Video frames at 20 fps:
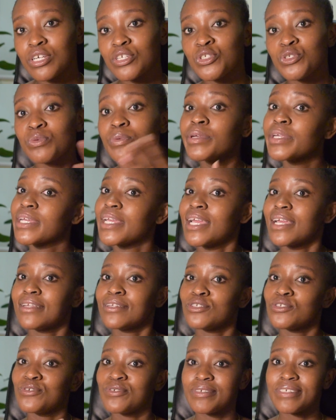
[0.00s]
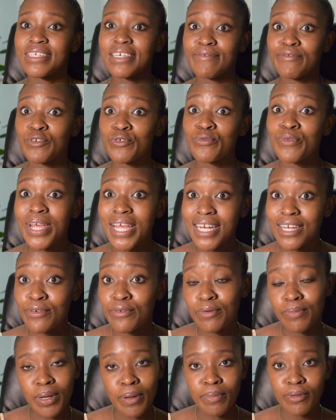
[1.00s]
Do it again to see if you really
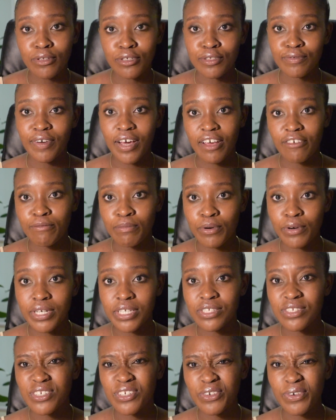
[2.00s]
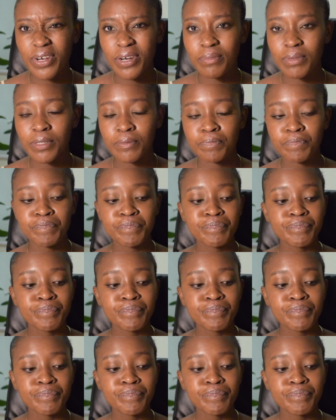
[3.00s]
remember those 5 points, you know what I mean?